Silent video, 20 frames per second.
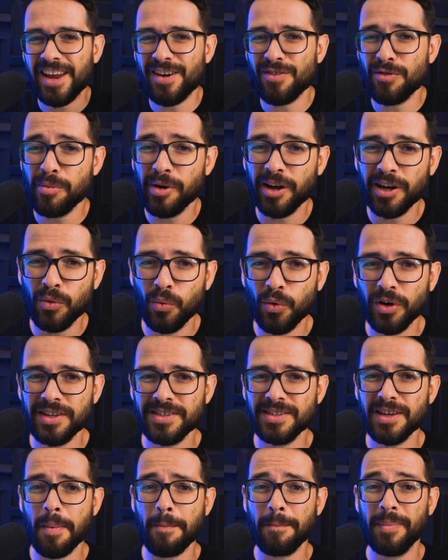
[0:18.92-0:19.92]
Hey everybody, what
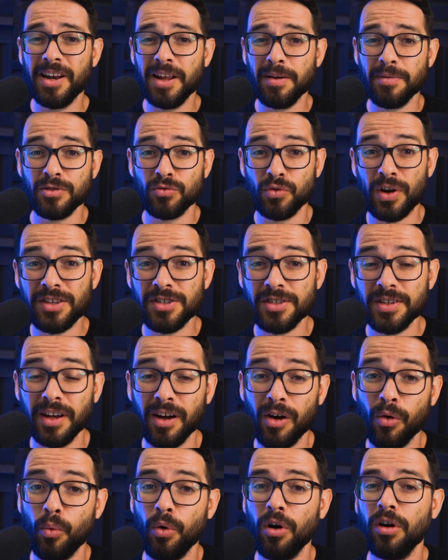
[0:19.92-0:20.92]
is up? My name is Ran
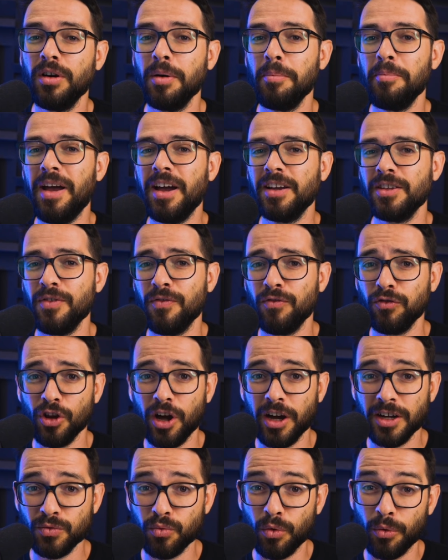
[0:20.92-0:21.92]
Segal. Welcome back to
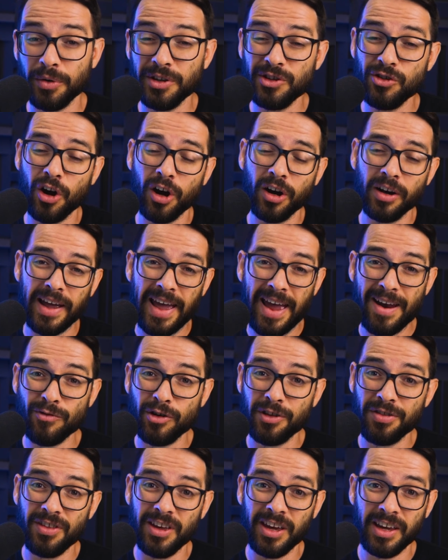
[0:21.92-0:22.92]
Flux, where we talk
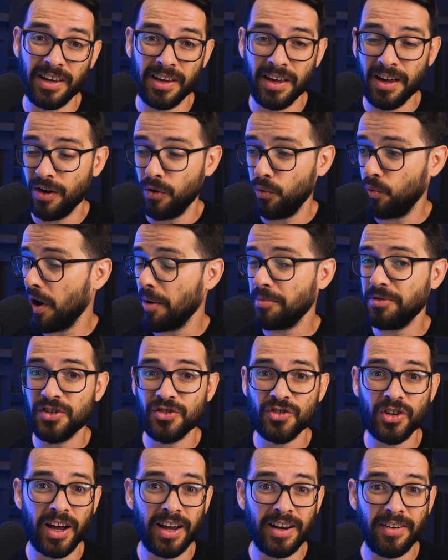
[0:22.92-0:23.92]
everything web
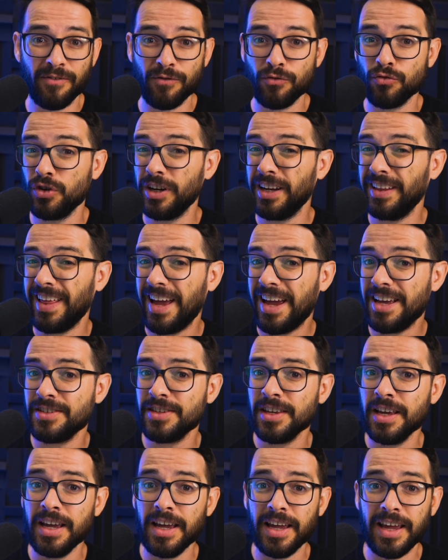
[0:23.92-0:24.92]
design
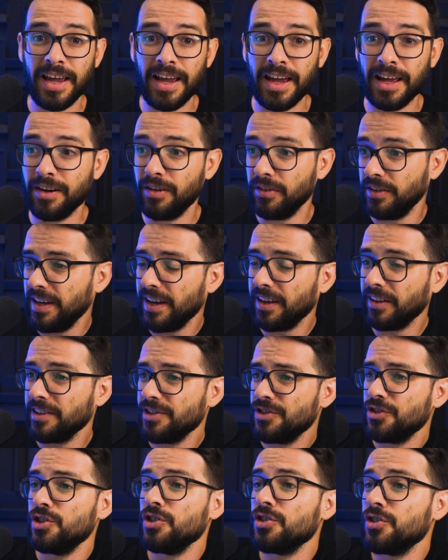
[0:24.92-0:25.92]
freelance. And yeah,
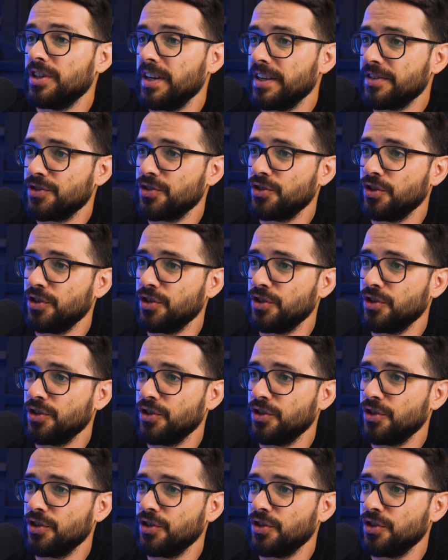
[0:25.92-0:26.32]
let's just get